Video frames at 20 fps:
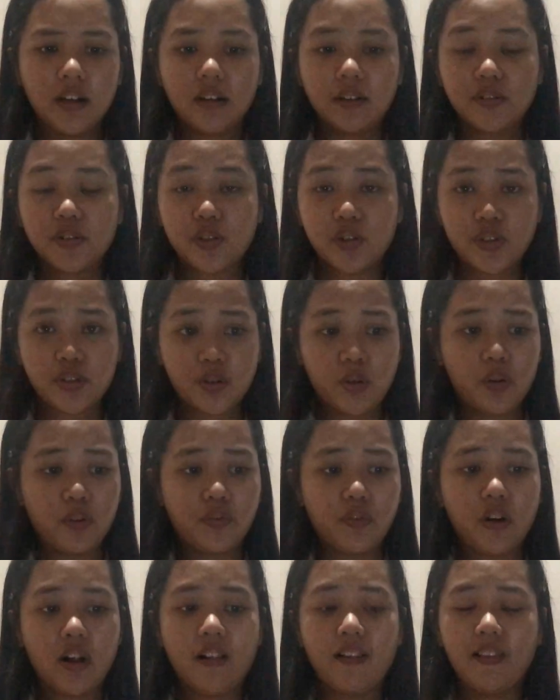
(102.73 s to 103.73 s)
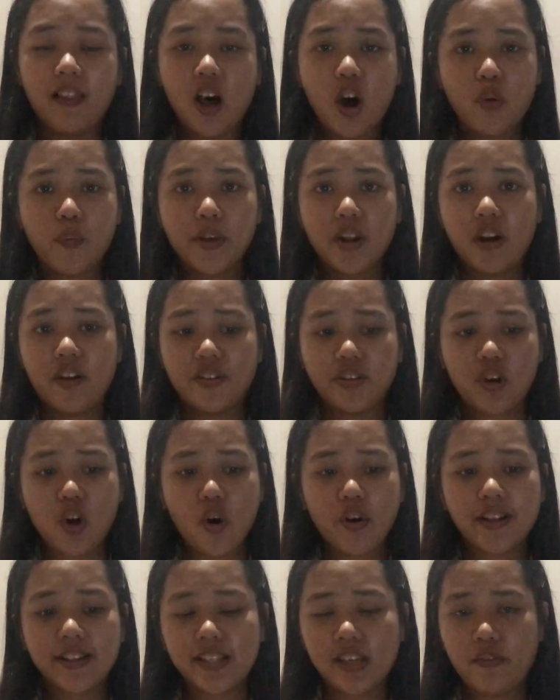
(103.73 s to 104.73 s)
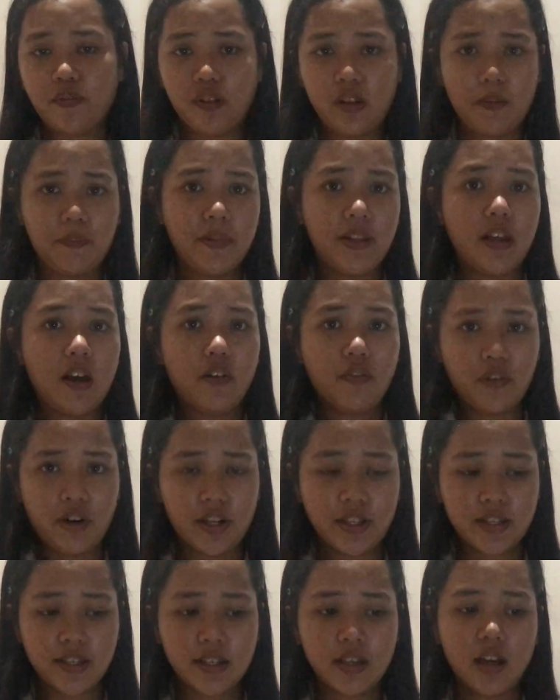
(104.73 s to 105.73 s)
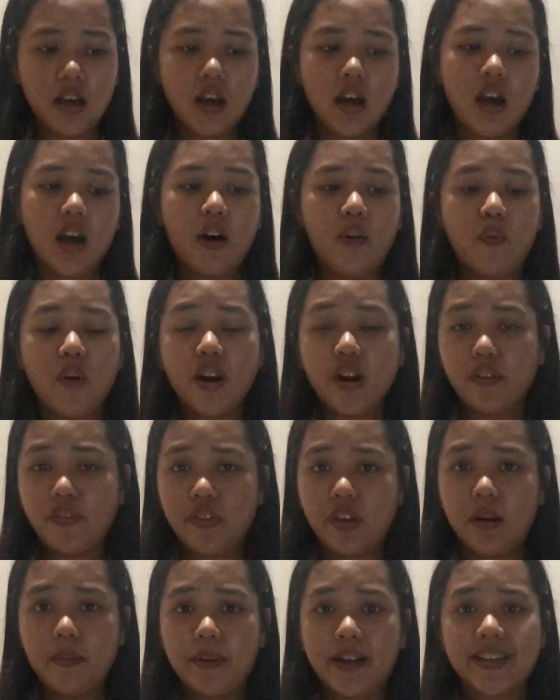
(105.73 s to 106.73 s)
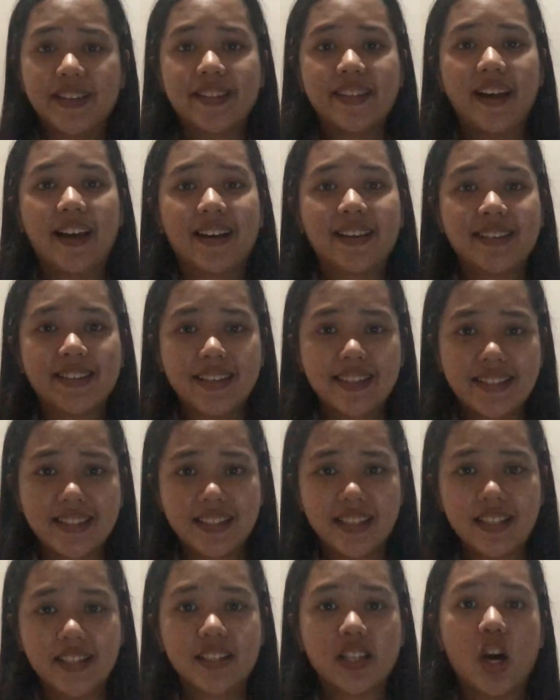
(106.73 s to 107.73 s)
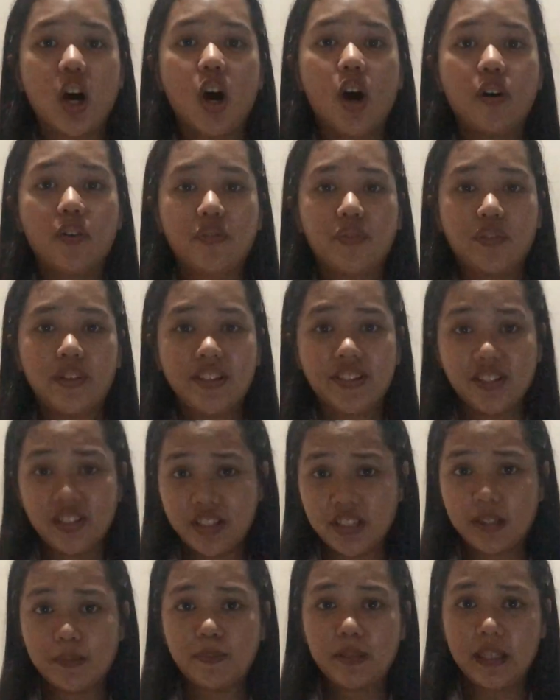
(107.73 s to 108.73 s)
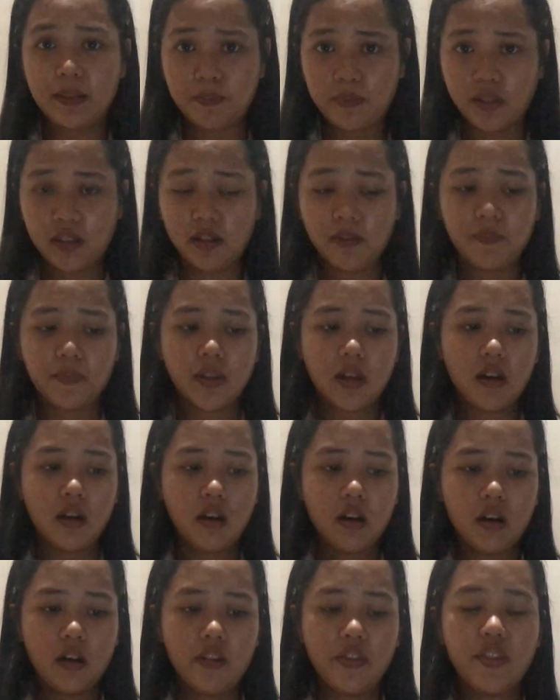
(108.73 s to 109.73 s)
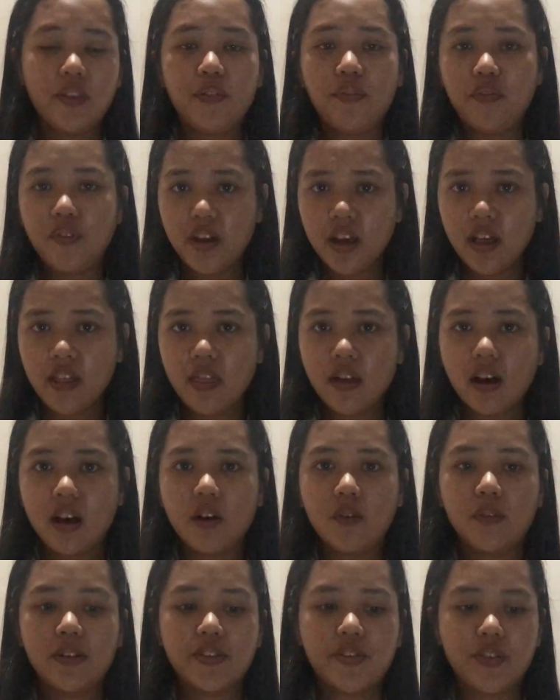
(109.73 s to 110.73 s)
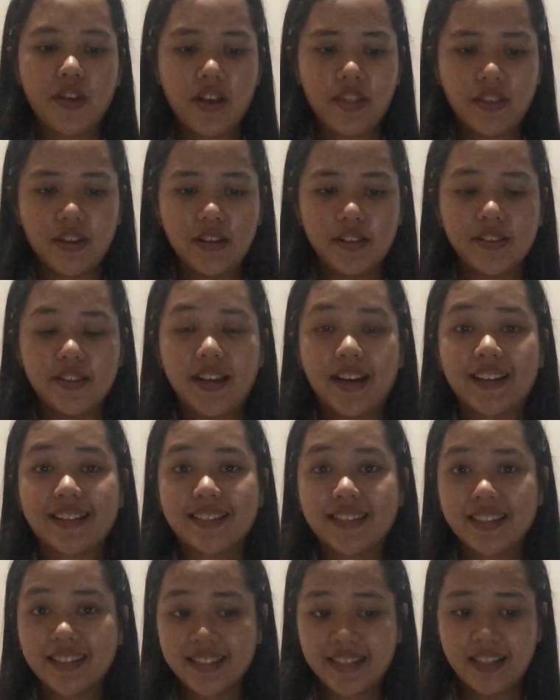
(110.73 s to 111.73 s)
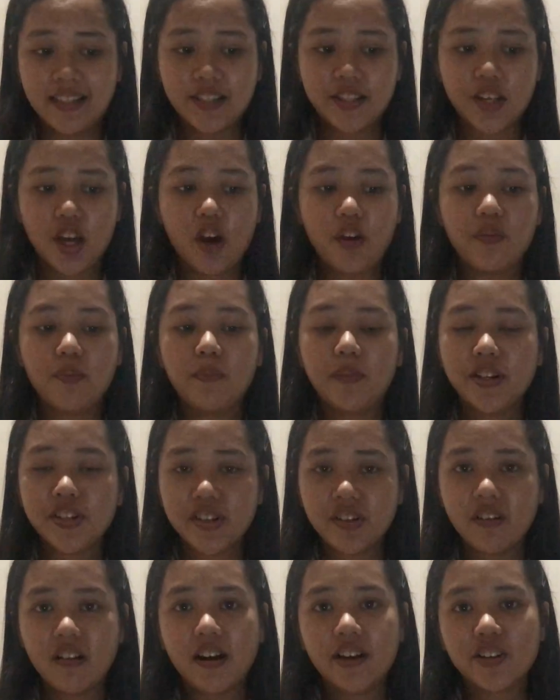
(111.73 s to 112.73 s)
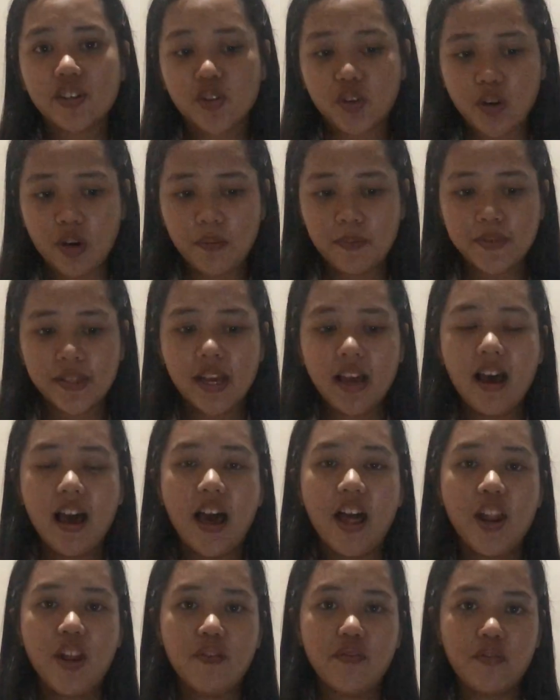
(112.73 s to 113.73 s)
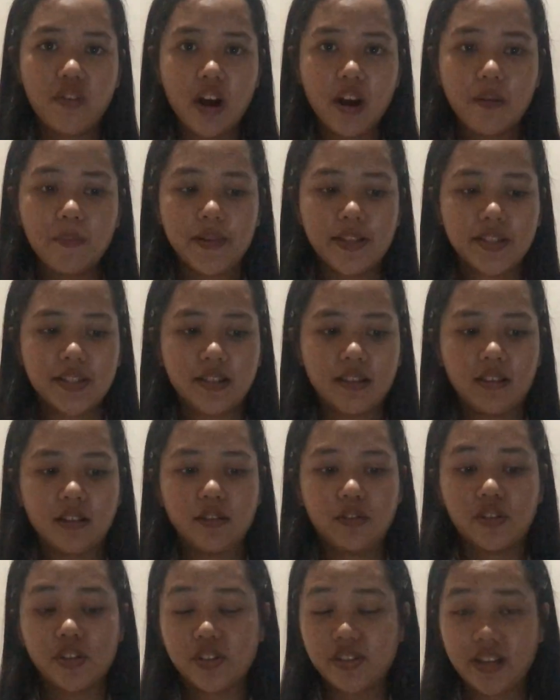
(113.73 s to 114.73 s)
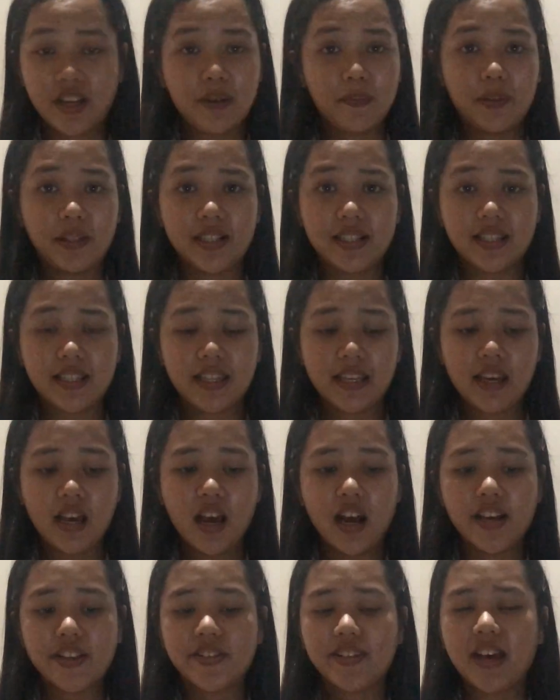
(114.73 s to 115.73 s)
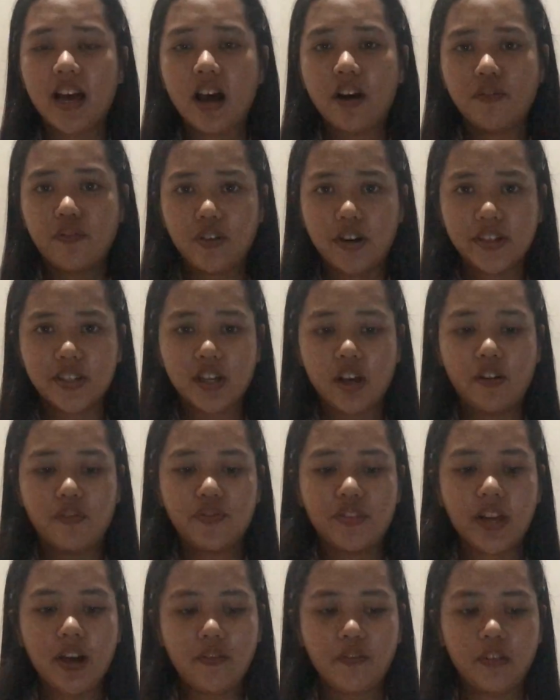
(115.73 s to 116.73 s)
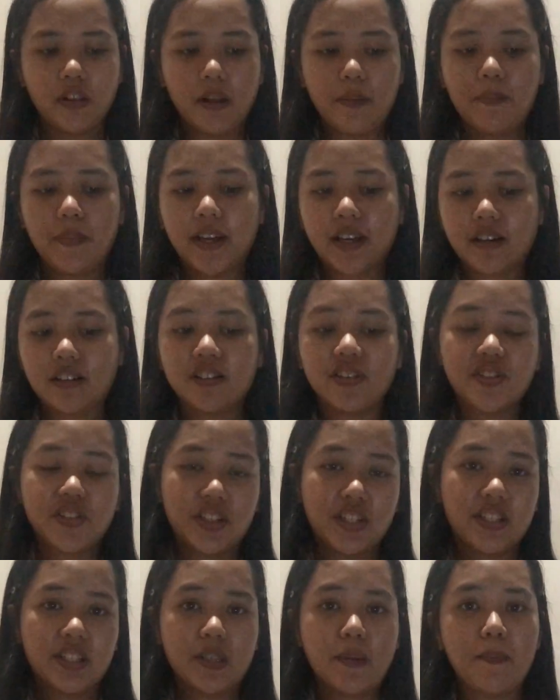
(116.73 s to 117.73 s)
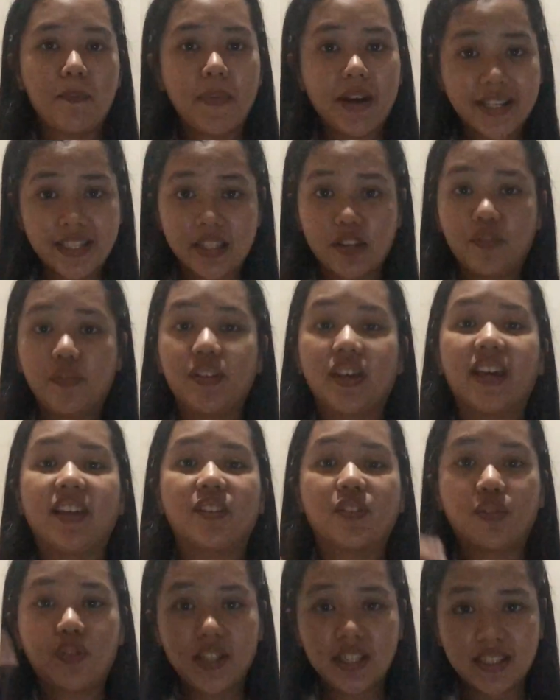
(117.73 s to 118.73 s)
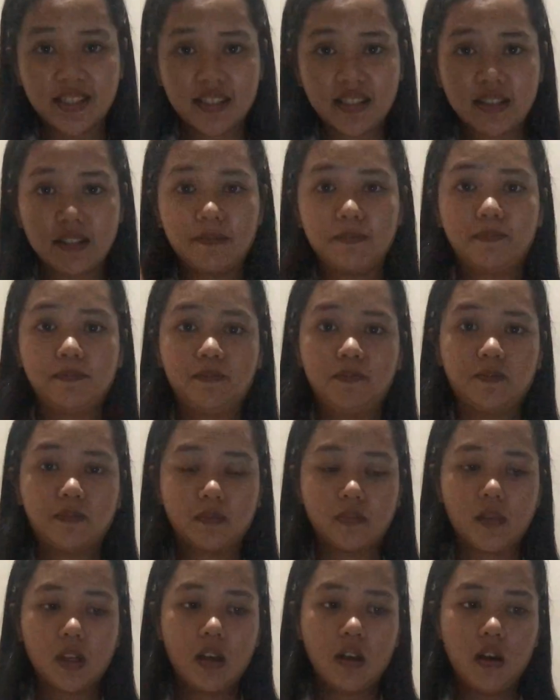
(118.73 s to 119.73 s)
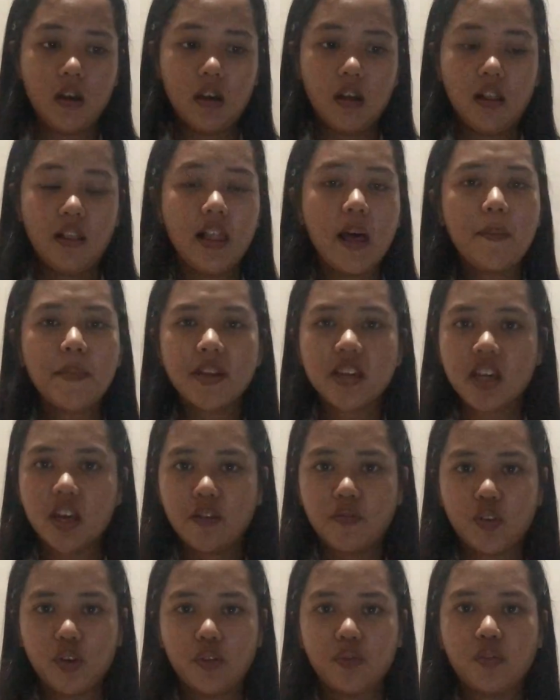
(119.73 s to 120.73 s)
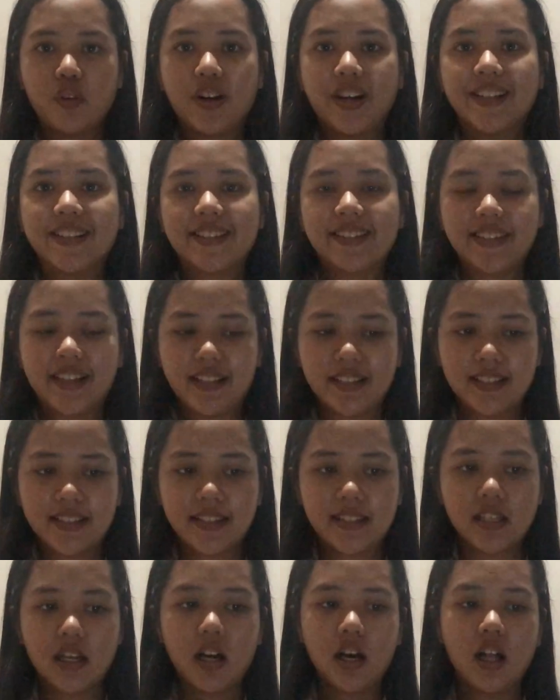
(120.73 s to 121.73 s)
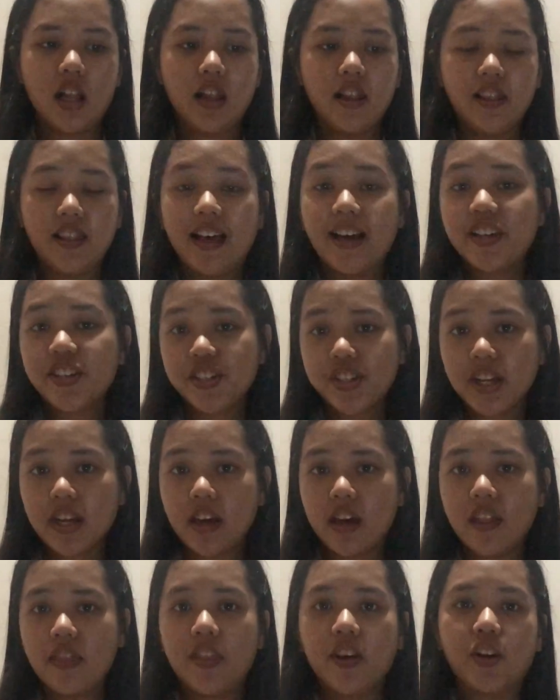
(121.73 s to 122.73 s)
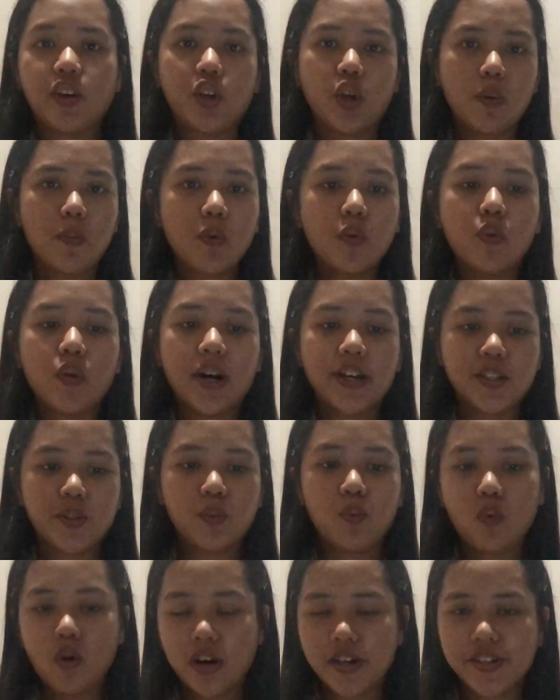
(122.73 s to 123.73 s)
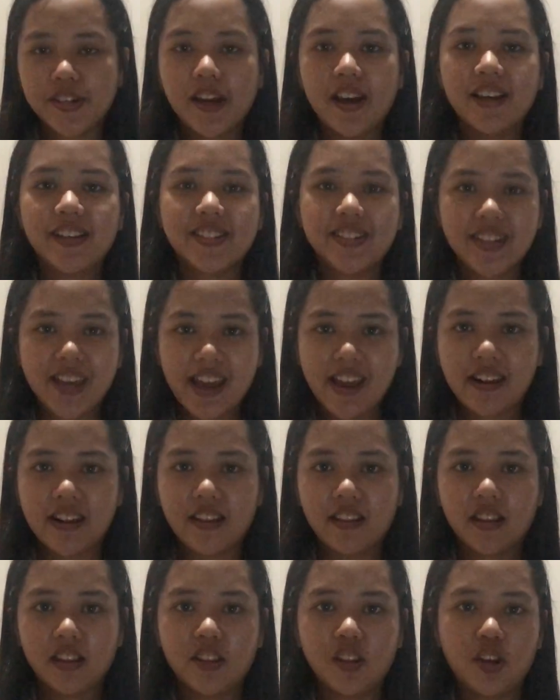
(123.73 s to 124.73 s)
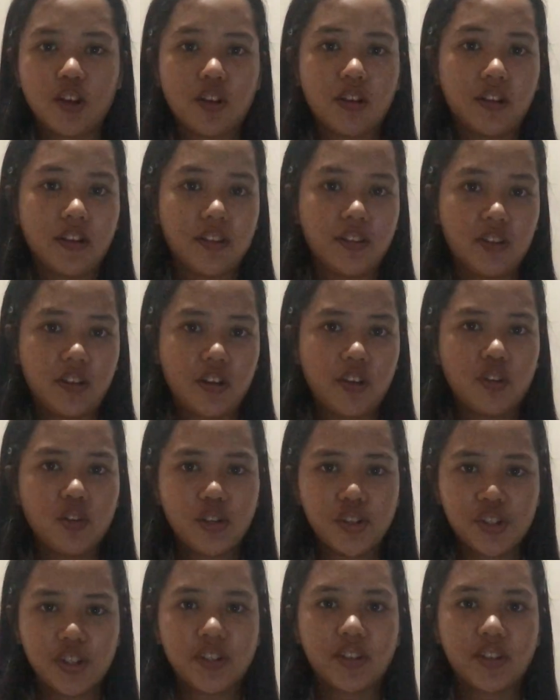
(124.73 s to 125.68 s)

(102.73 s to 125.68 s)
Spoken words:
to solve along with ongoing development efforts. One of them is the existence of indigenous people. The fear that it will threaten the existence of marginalized groups and environmental sustainability as the efforts of developing countries to massively increase. Let me give you for instance. Last year, the Human Rights Watch stated the Indonesian